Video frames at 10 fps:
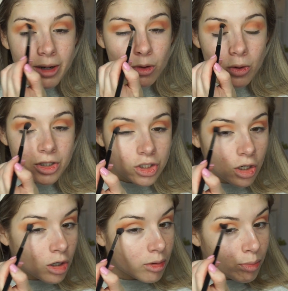I'm going to
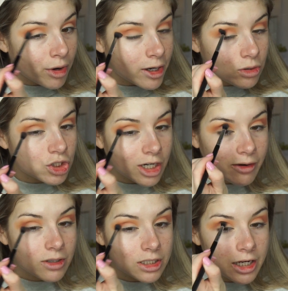her bridal
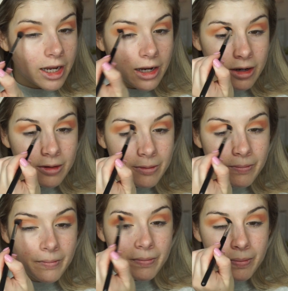shower today.
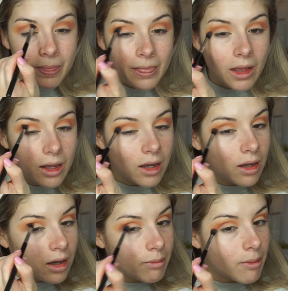
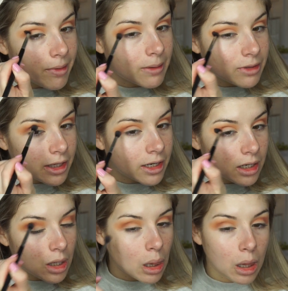But I'm
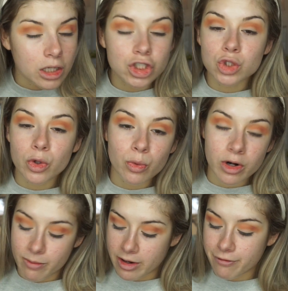getting lunch with one
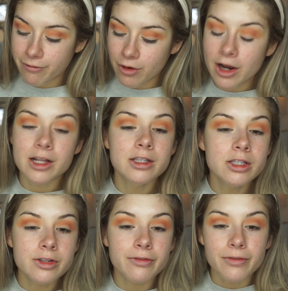of my friends
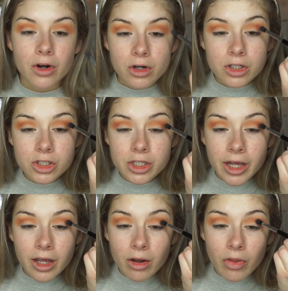first,
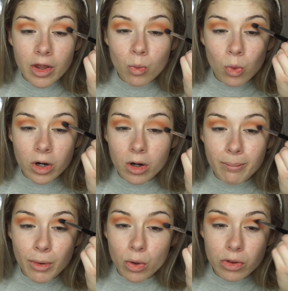and then
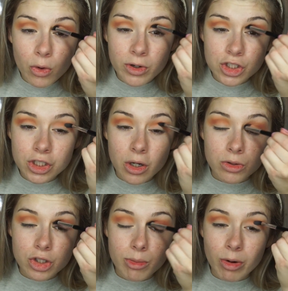we're both going to go
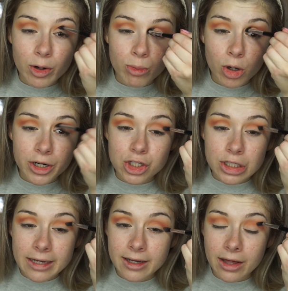to the bridal party
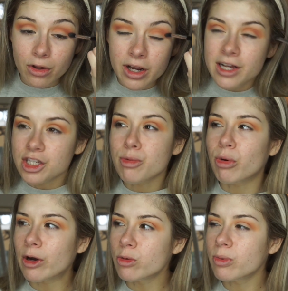together. Is it a
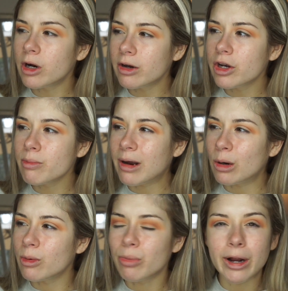bridal party,
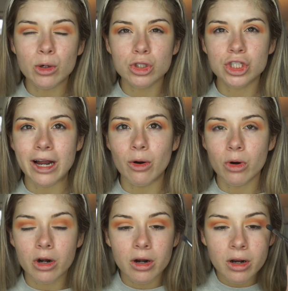bridal
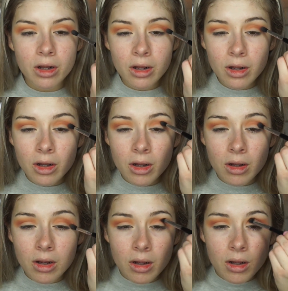shower,
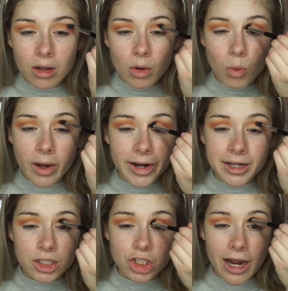
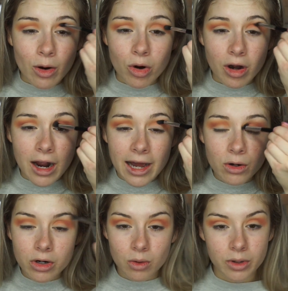wedding shower? I
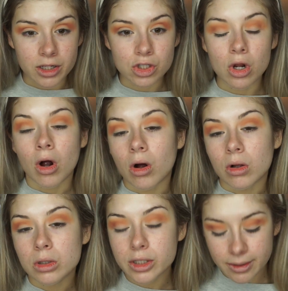don't know what it's
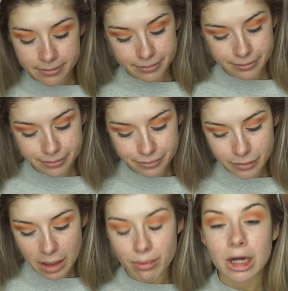called,
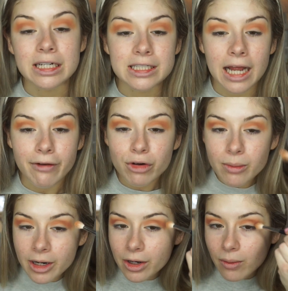but
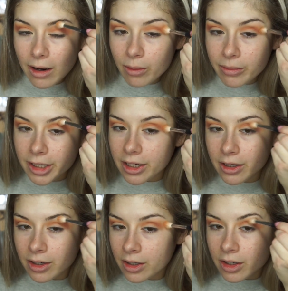everybody around
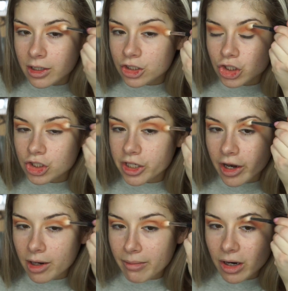me is just
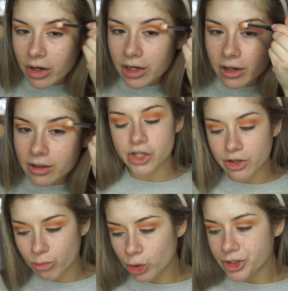getting married. So
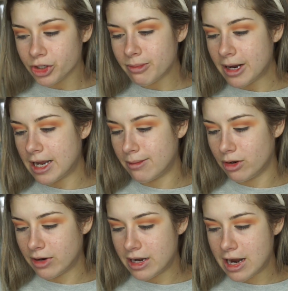yeah, the boys are in
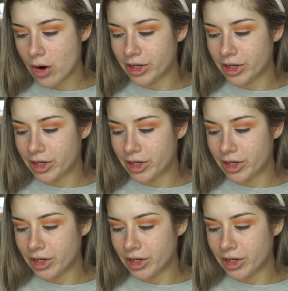Miami right now.